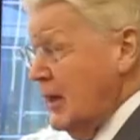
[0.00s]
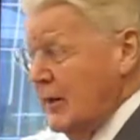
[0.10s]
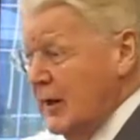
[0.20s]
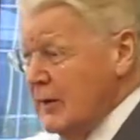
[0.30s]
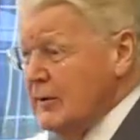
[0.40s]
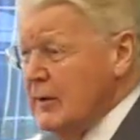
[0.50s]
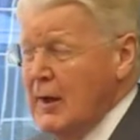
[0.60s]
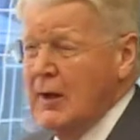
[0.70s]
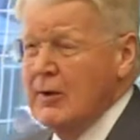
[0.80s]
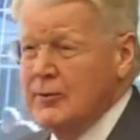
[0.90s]
and night,
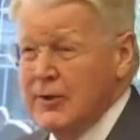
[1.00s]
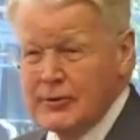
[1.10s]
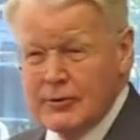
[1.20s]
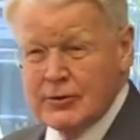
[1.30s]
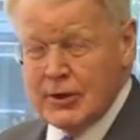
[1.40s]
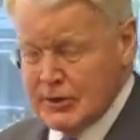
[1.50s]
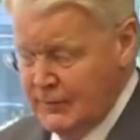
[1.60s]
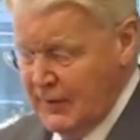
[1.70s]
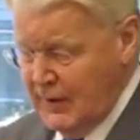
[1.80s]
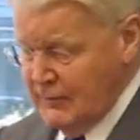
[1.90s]

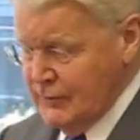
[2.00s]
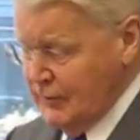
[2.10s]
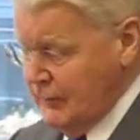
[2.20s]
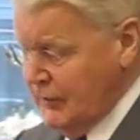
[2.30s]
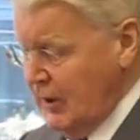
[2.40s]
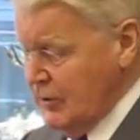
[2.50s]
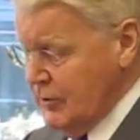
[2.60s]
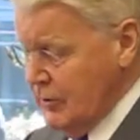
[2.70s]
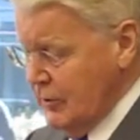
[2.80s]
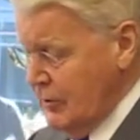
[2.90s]
365
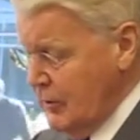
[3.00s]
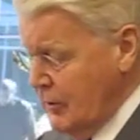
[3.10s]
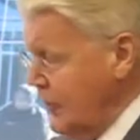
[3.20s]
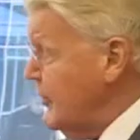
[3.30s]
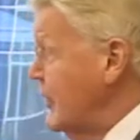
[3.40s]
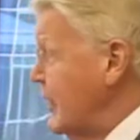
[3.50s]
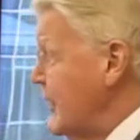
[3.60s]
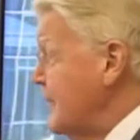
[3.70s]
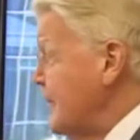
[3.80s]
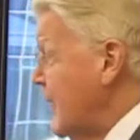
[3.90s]
days of the year.
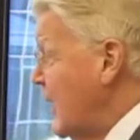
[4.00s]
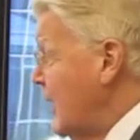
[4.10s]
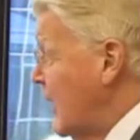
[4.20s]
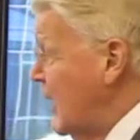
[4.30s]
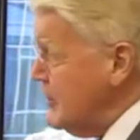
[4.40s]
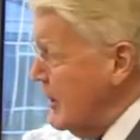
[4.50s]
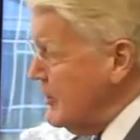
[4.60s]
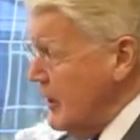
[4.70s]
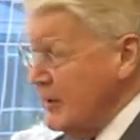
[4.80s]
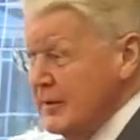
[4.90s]
And as I
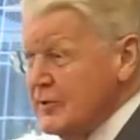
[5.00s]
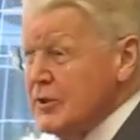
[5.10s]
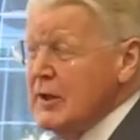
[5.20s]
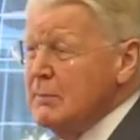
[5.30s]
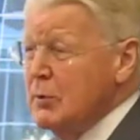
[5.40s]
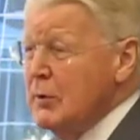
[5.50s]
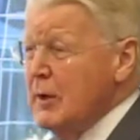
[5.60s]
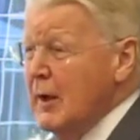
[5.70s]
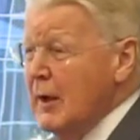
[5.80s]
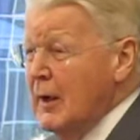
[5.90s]
said in Singapore,
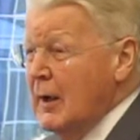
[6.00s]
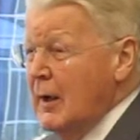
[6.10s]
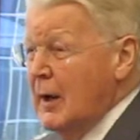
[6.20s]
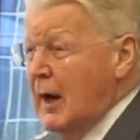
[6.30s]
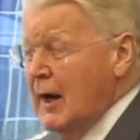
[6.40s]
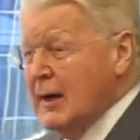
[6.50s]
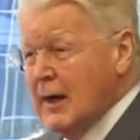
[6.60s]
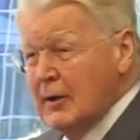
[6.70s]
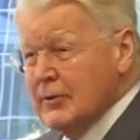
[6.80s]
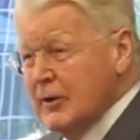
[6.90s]
I
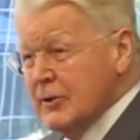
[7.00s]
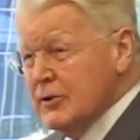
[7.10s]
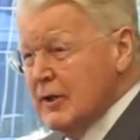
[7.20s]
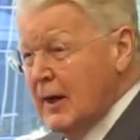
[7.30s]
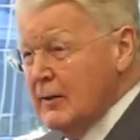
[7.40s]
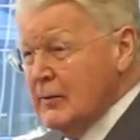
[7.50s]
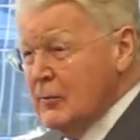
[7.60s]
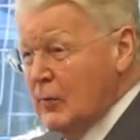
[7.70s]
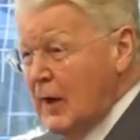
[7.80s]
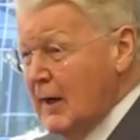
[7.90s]
can't understand
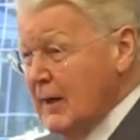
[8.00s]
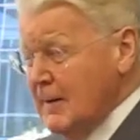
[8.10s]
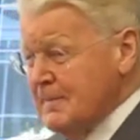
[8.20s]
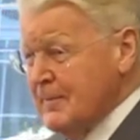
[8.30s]
why,